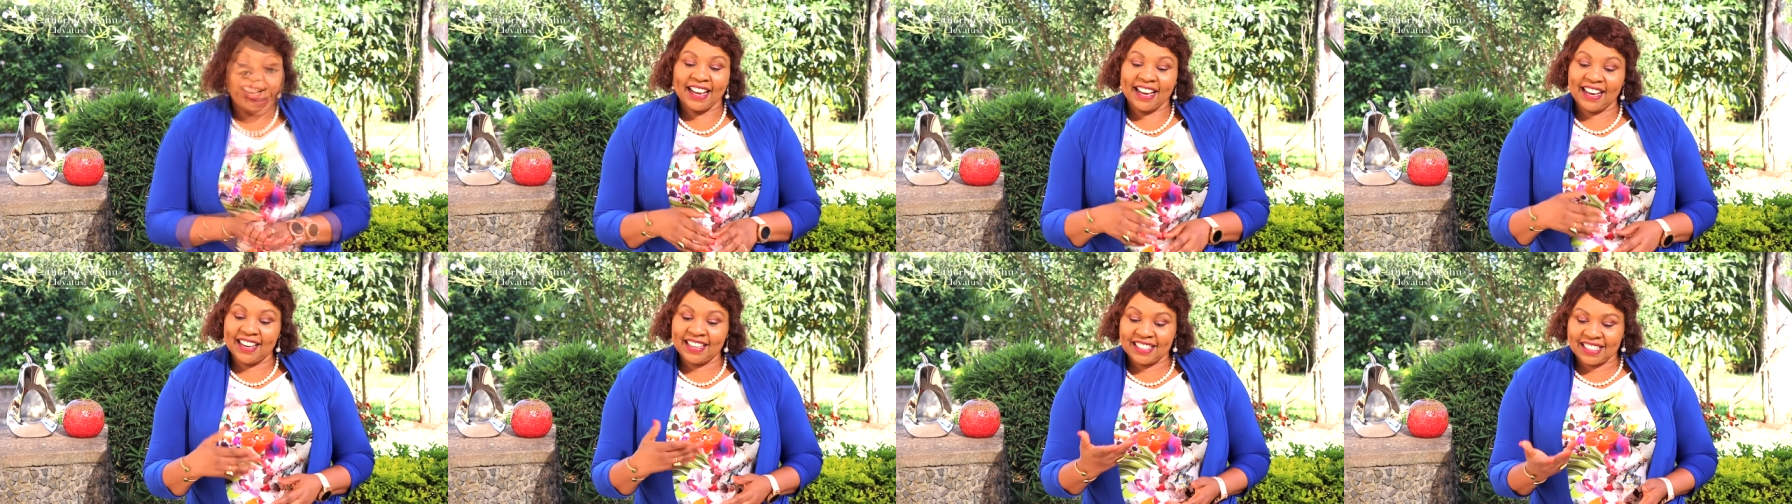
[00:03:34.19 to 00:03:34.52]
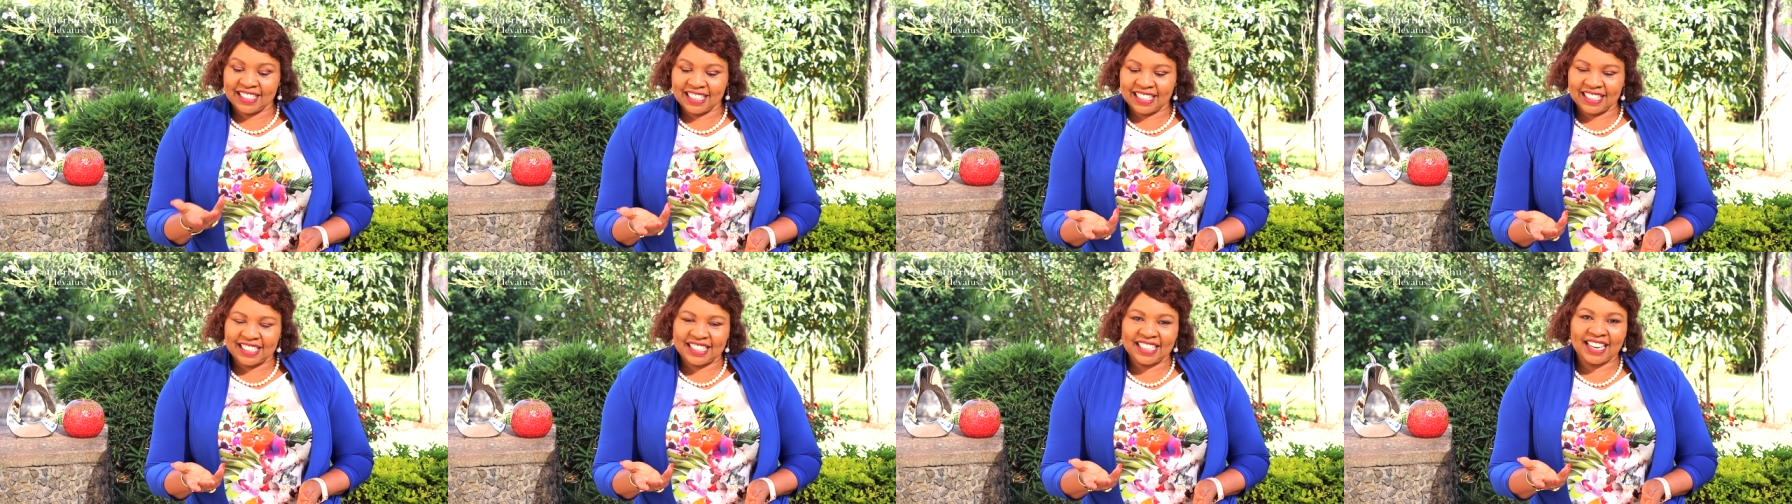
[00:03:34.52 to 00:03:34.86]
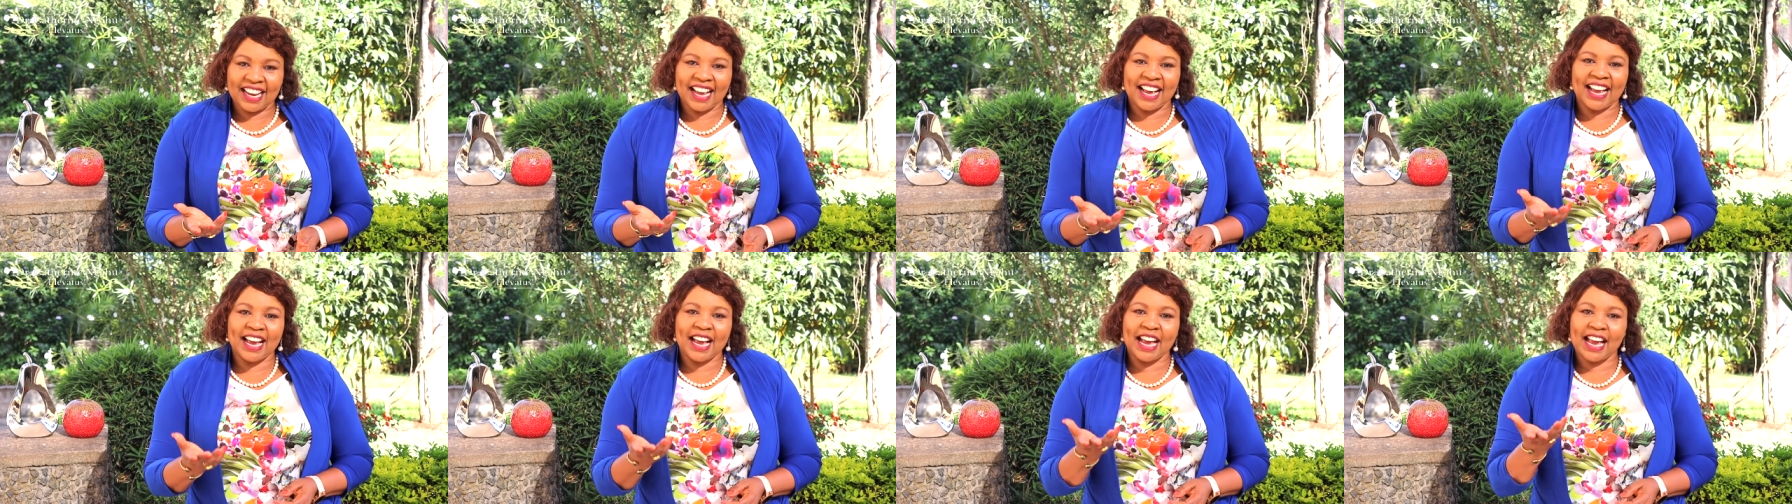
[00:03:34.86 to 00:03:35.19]
Indeed,
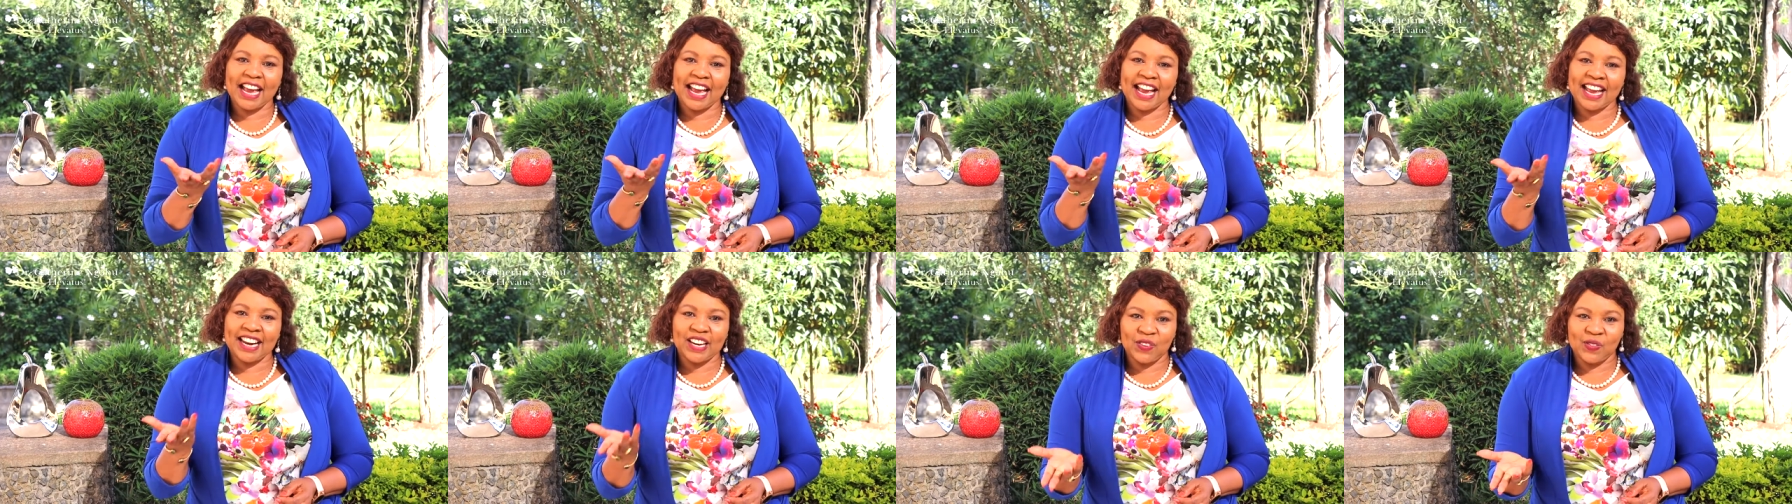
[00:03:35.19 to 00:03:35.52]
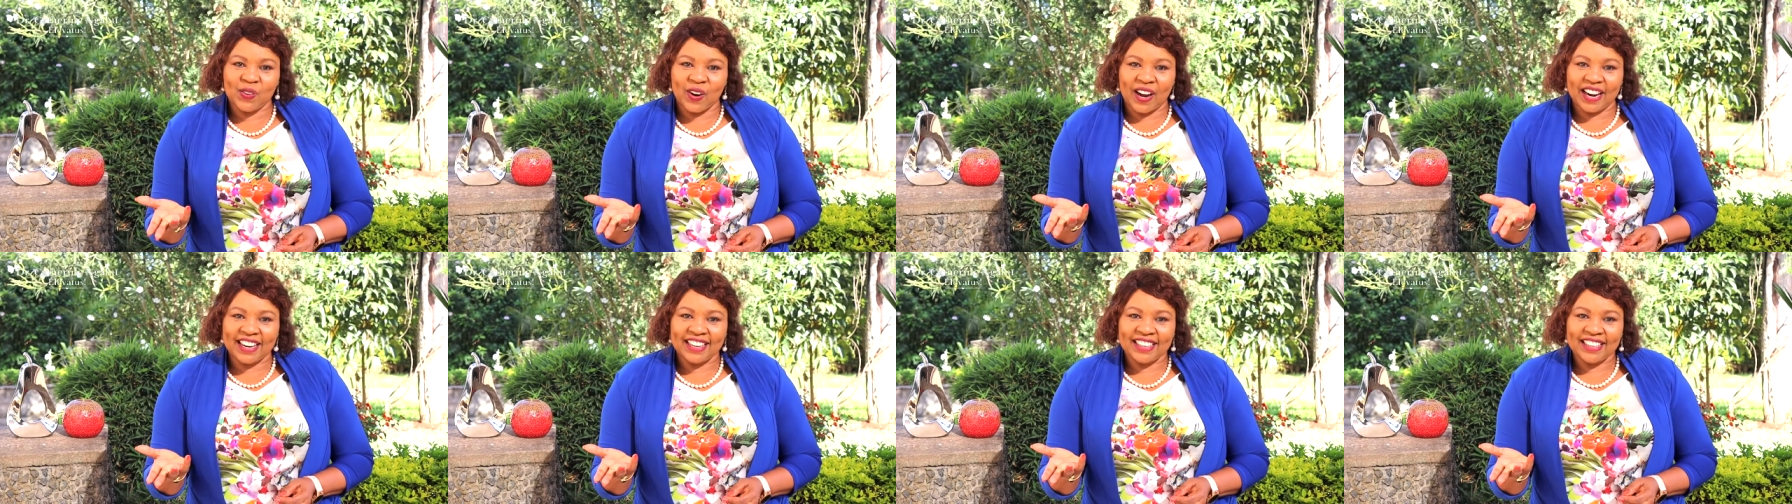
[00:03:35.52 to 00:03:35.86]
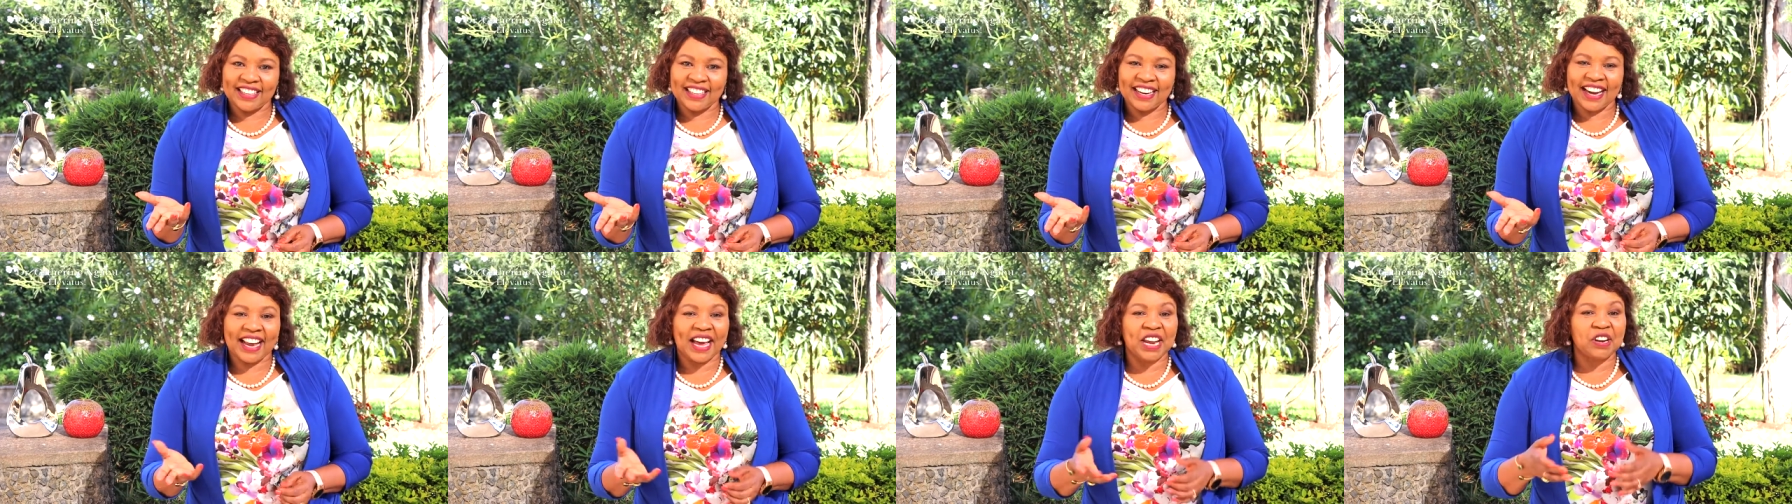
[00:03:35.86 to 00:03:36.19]
anyone
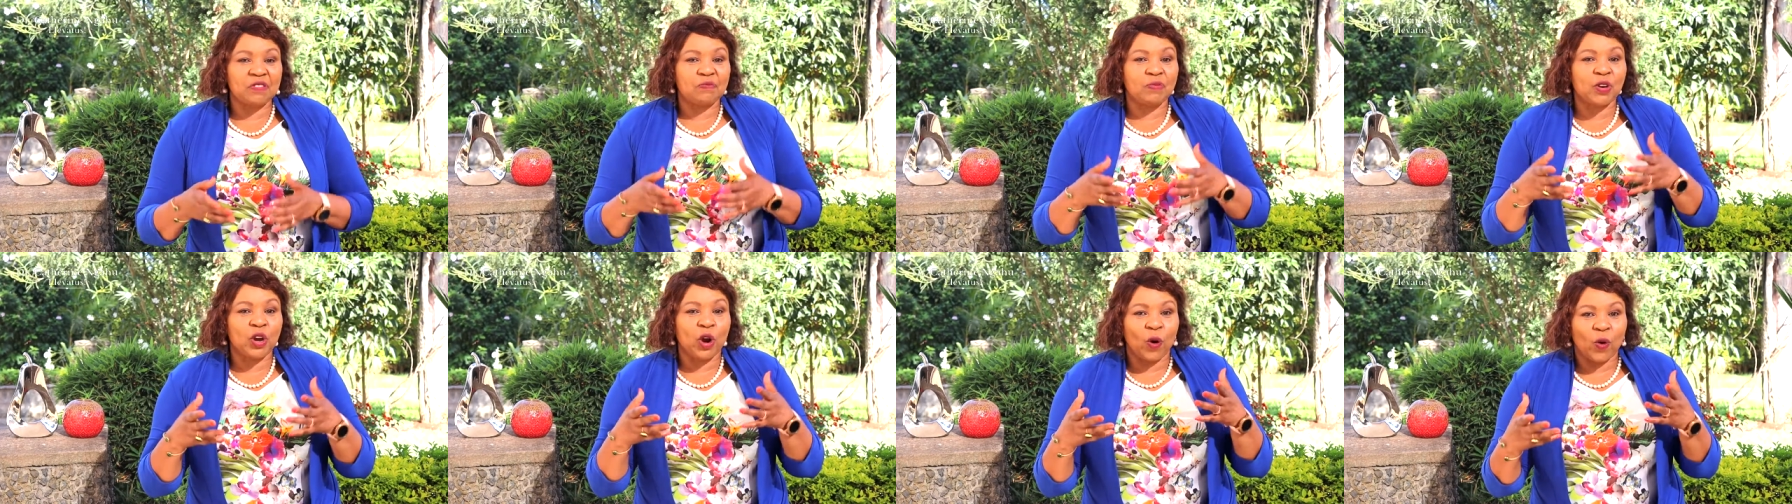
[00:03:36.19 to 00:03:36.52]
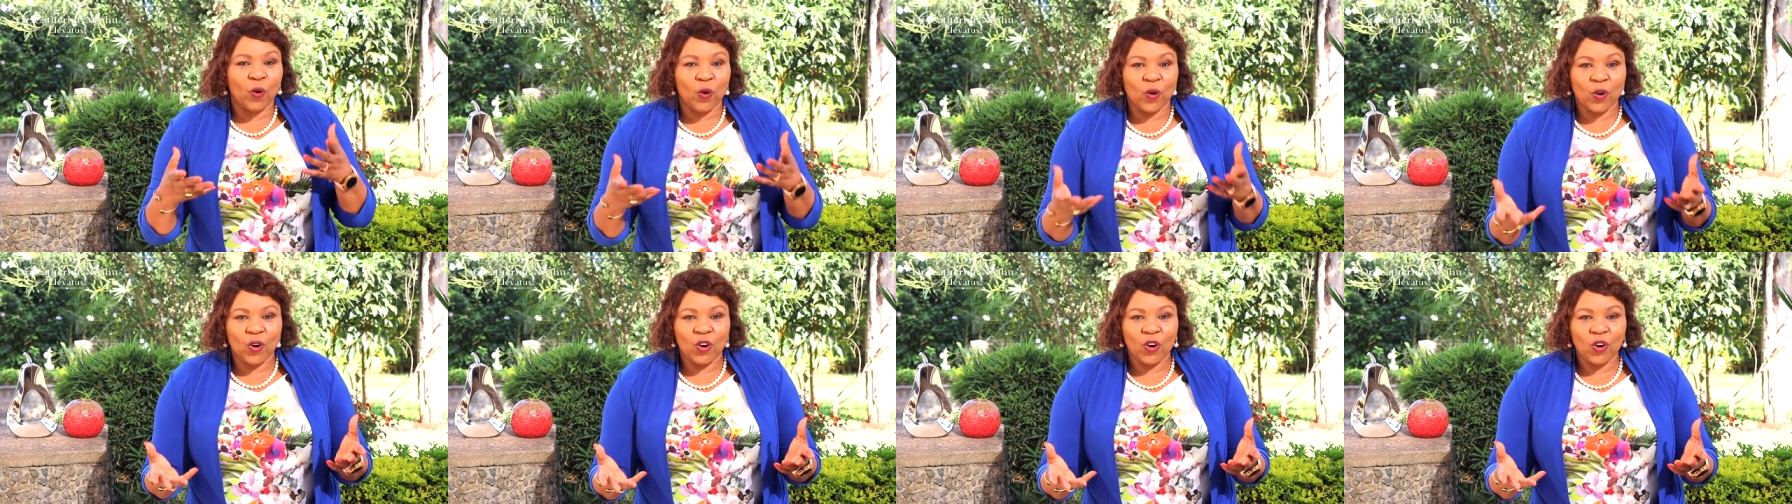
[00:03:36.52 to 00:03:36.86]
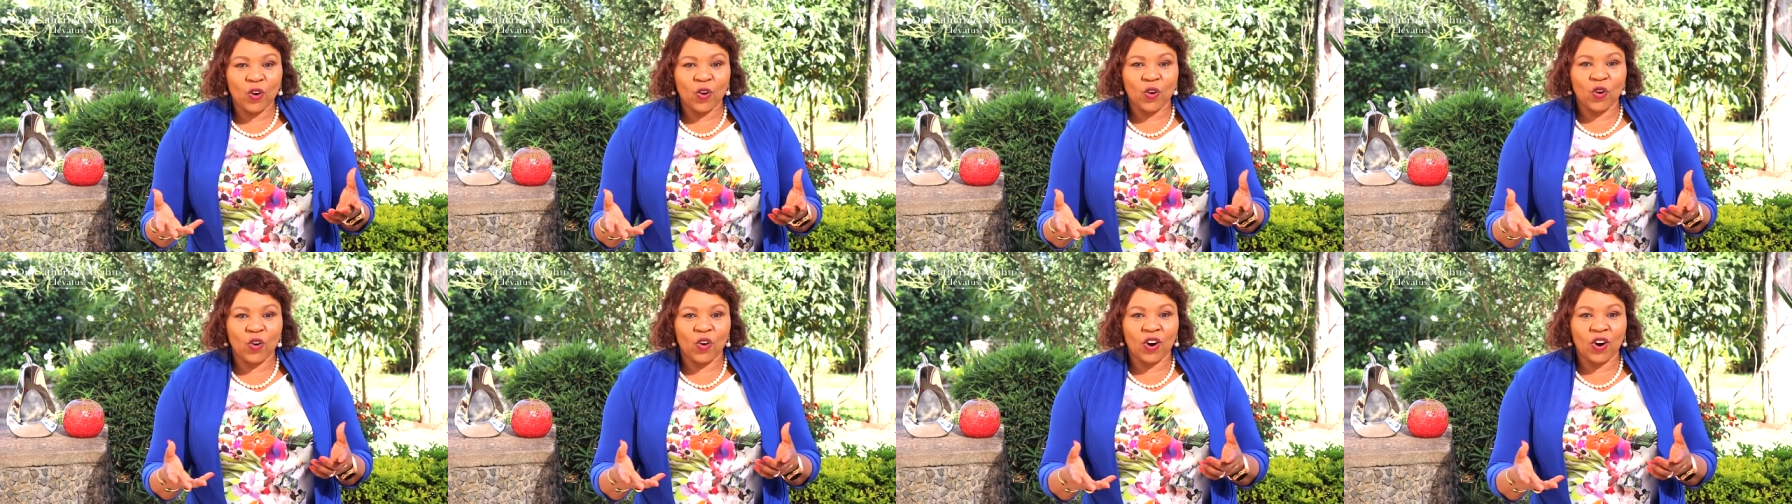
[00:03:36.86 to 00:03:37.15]
can be cool